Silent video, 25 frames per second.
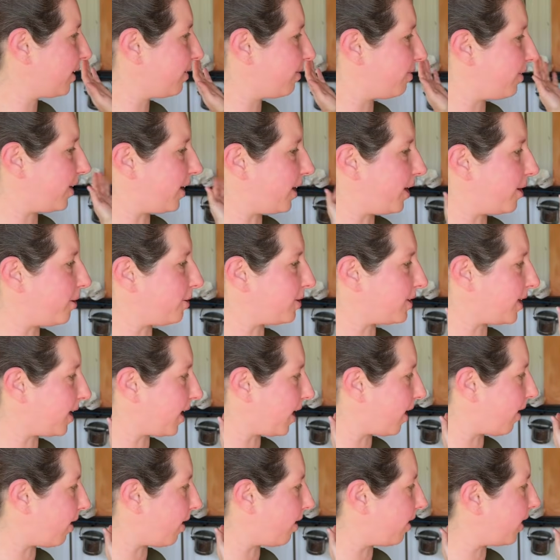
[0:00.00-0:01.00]
videos that
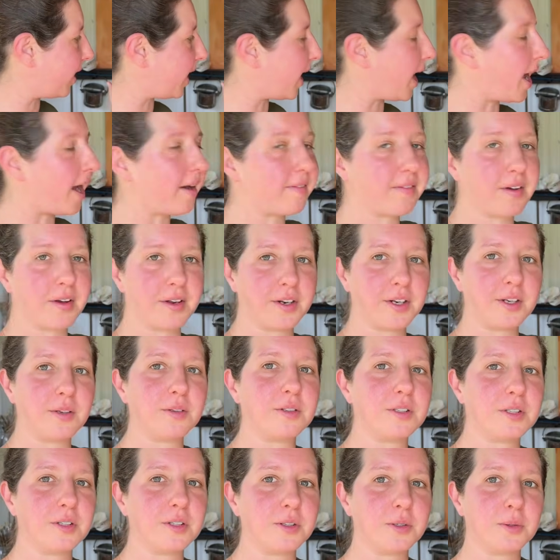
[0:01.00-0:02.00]
I already have on
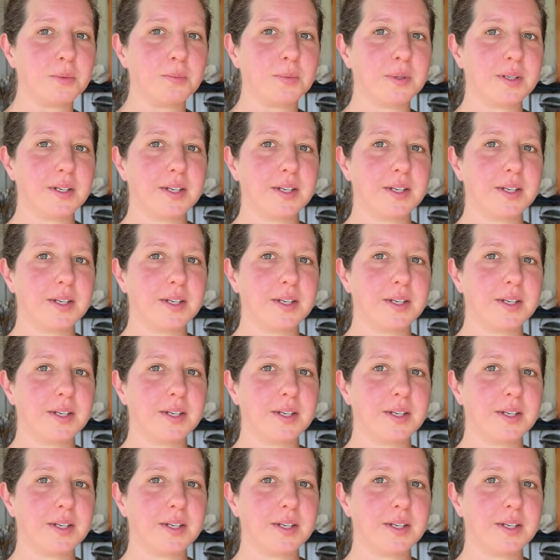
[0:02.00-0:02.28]
YouTube